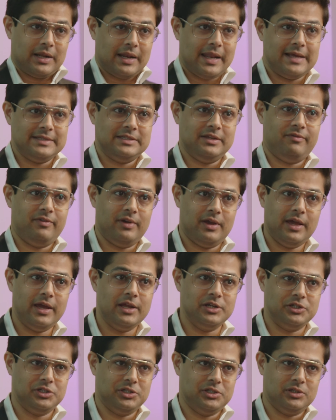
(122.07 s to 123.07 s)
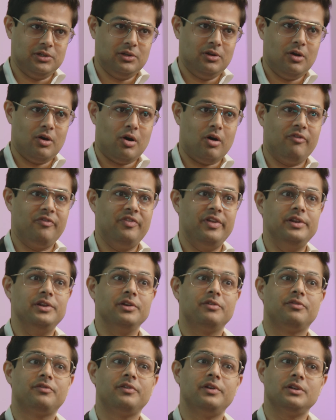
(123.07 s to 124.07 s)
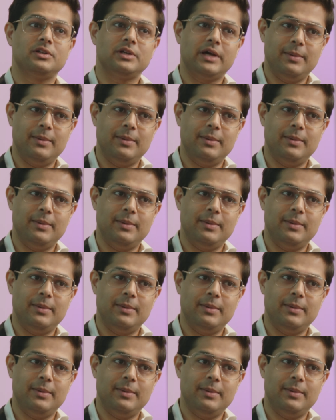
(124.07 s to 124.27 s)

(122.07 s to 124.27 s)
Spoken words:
classification of the different